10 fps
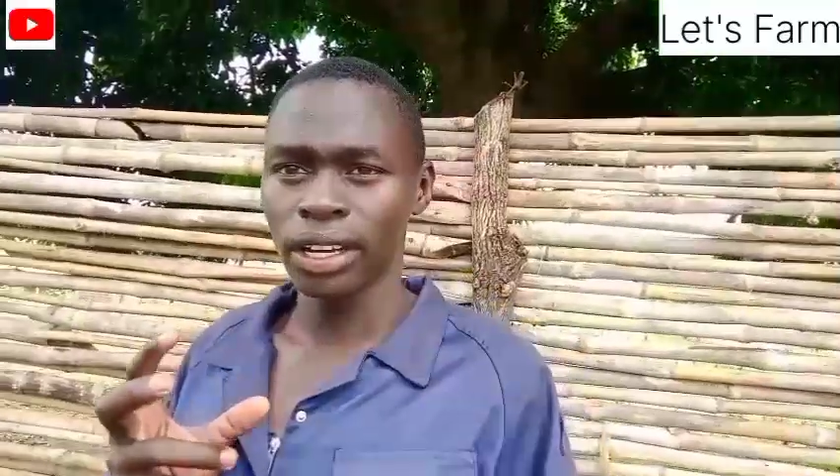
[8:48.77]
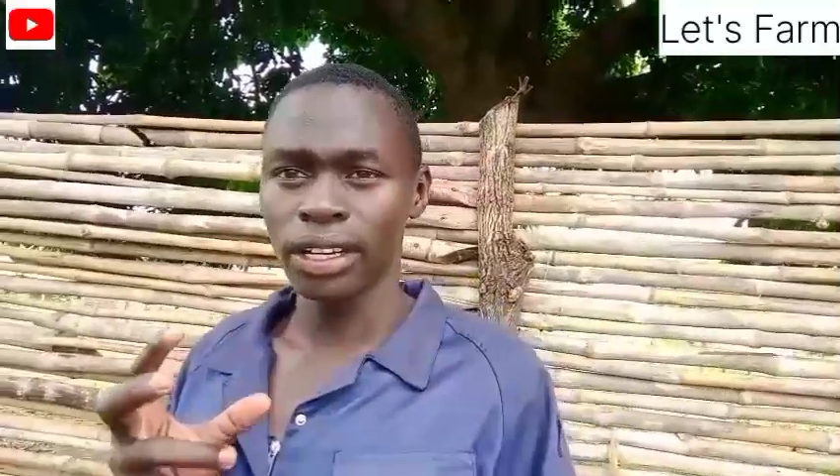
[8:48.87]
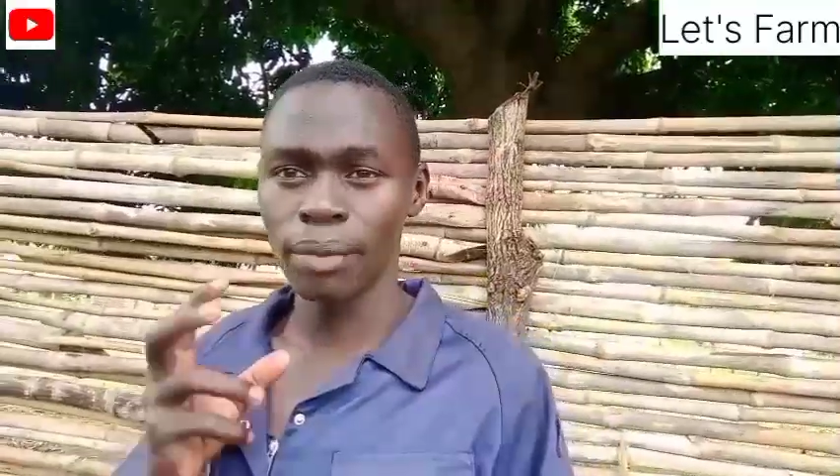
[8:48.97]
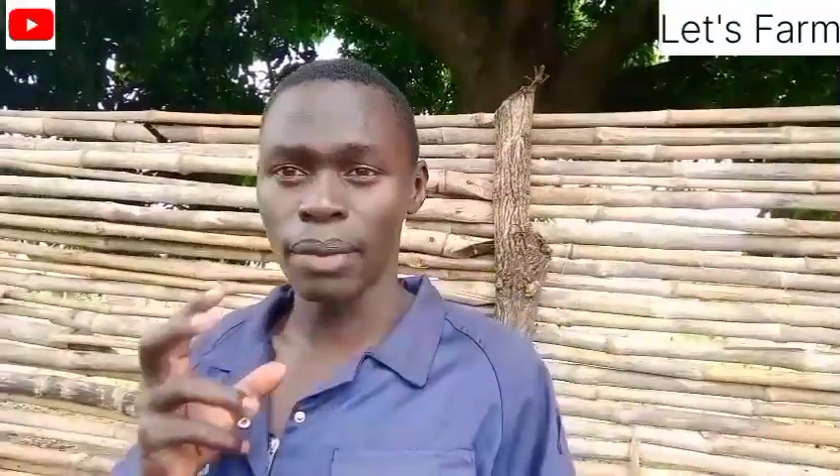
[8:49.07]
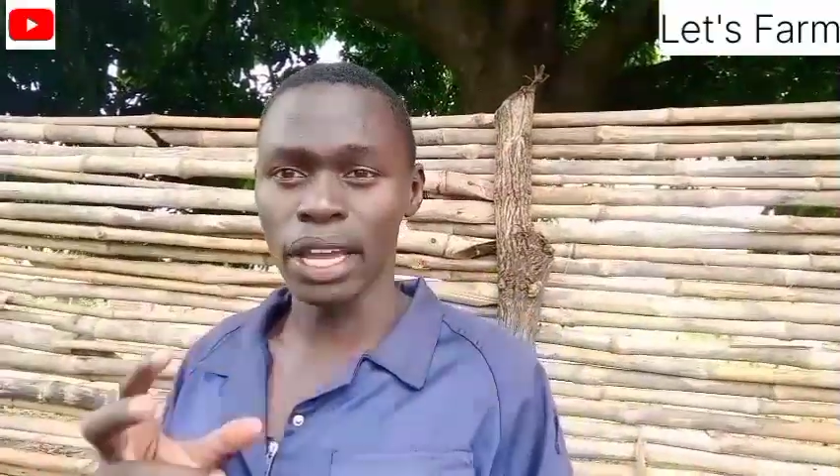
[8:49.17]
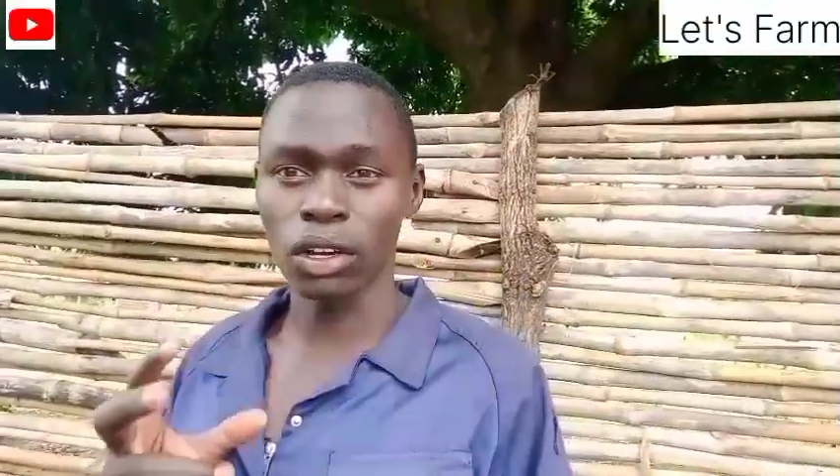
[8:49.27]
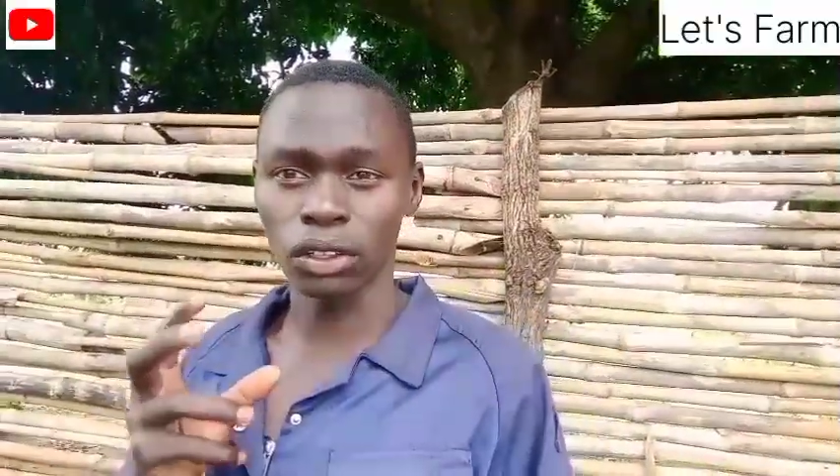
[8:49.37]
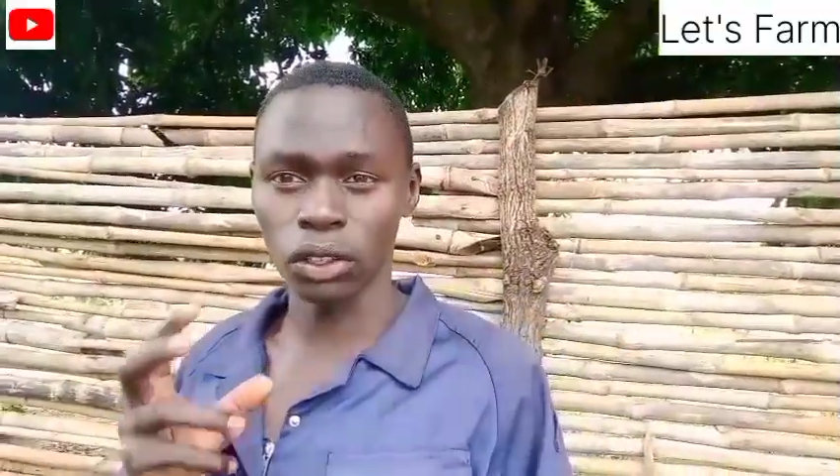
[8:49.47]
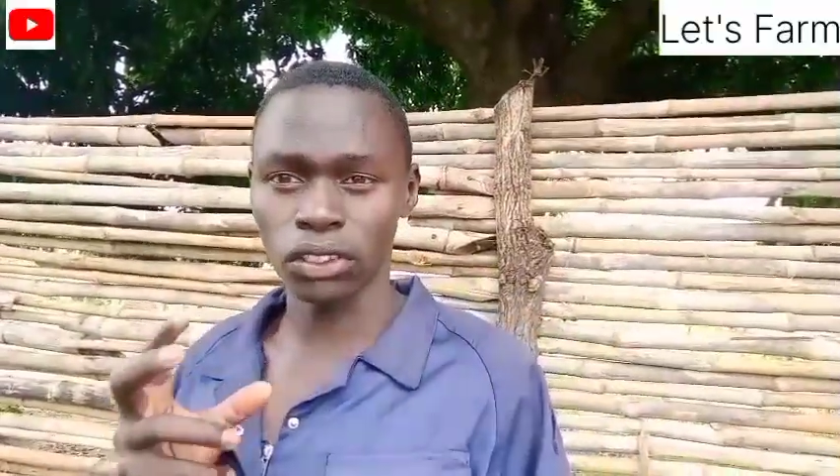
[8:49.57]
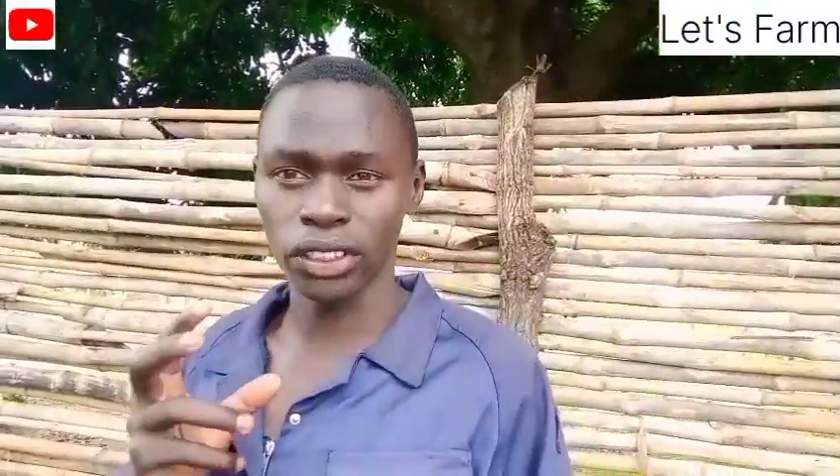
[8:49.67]
the
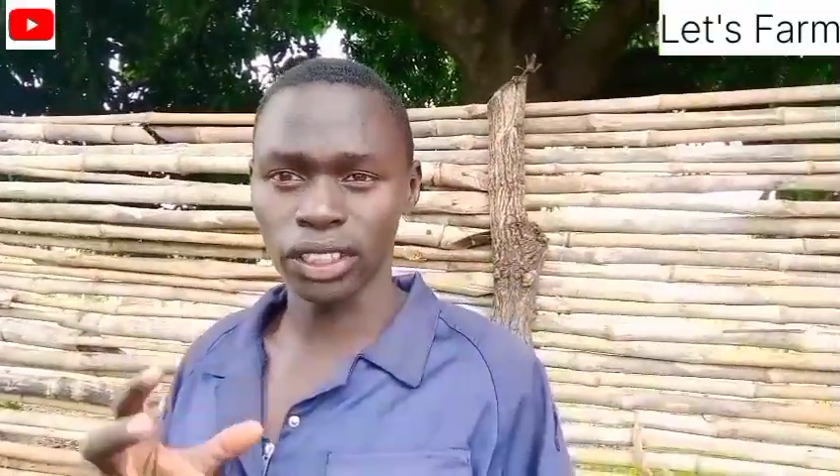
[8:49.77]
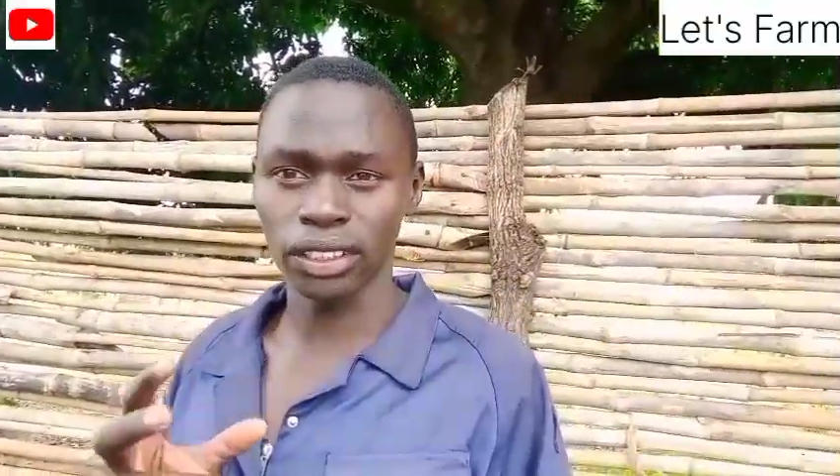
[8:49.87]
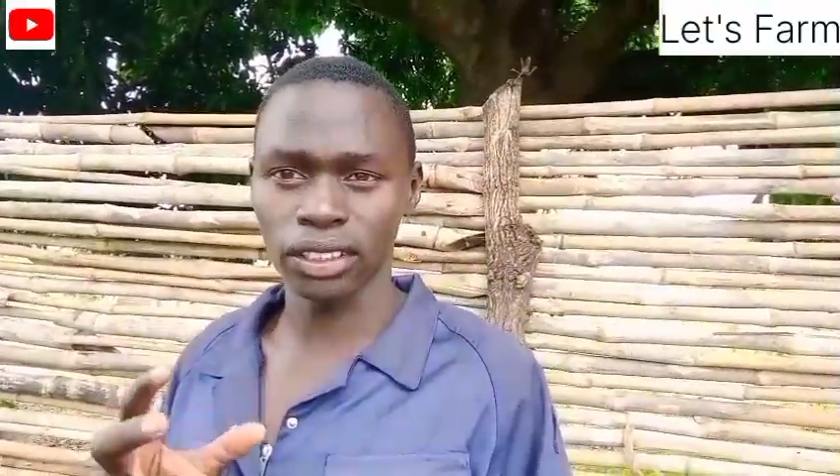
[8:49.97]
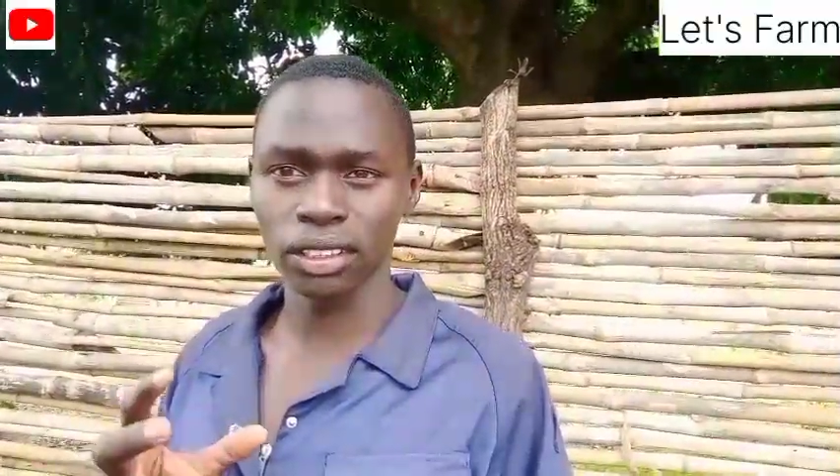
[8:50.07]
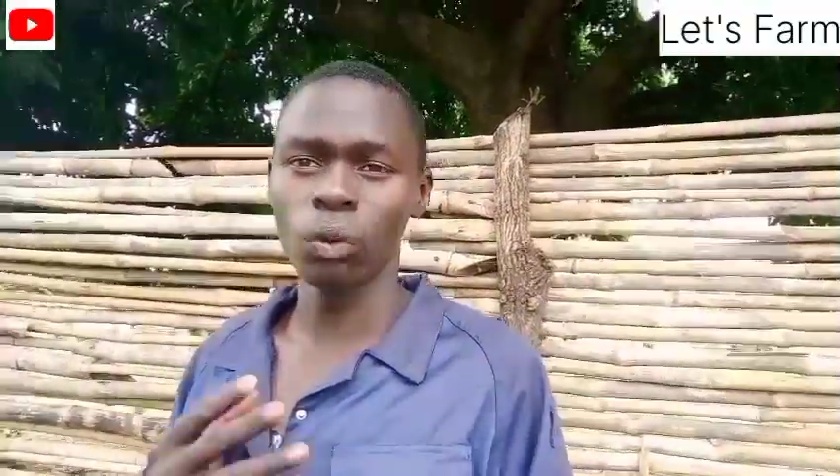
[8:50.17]
mycotoxins,